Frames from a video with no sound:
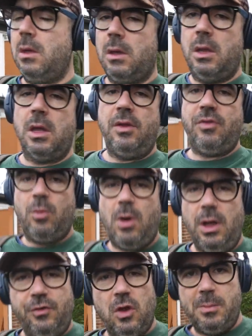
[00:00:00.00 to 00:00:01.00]
Gonna go to the
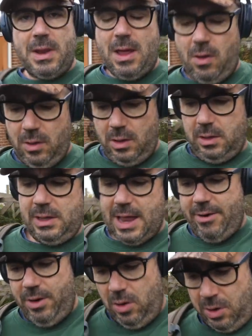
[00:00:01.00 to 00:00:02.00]
workshop now,
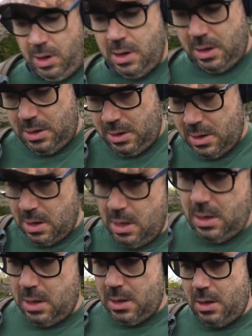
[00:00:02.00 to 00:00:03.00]
carry on
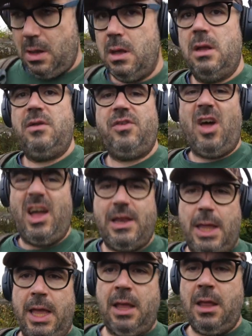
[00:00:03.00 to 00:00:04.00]

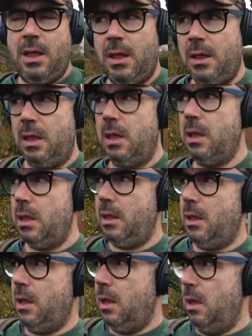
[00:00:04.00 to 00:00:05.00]
tidying.
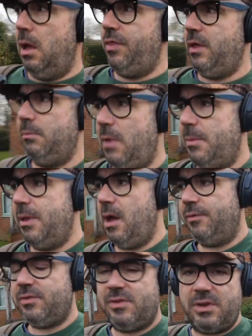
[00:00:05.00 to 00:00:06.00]
I think maybe
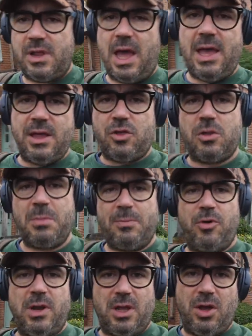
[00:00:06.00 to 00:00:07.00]
after today it should be
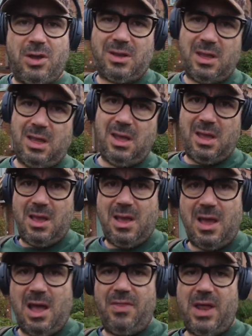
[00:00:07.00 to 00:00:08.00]
pretty good,
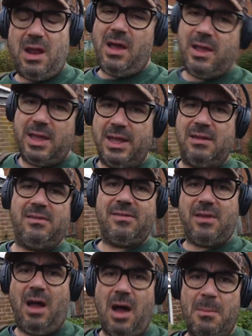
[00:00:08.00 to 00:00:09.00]
and then I can
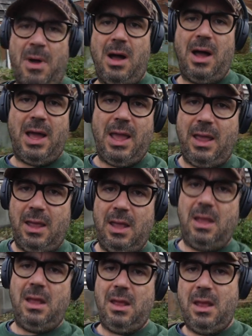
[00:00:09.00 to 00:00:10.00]
start my
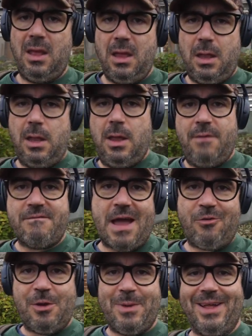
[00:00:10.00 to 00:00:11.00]

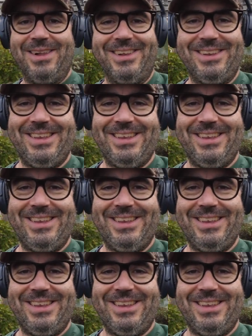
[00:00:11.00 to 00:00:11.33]
foundry build.